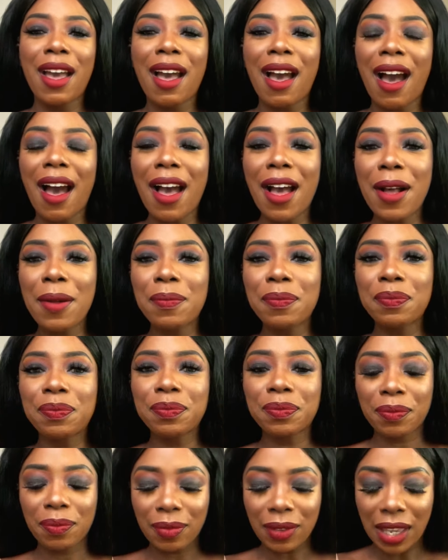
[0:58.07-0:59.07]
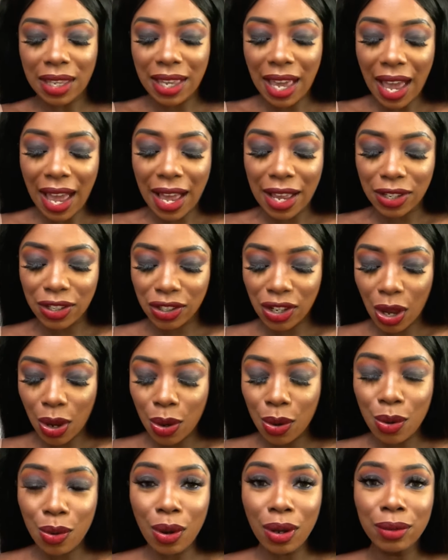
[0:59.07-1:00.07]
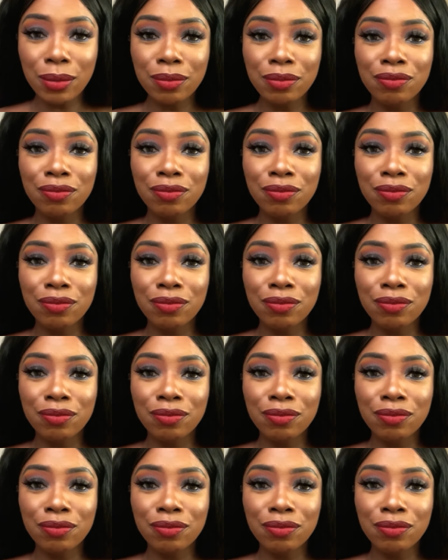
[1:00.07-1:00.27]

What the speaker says: Yeah, so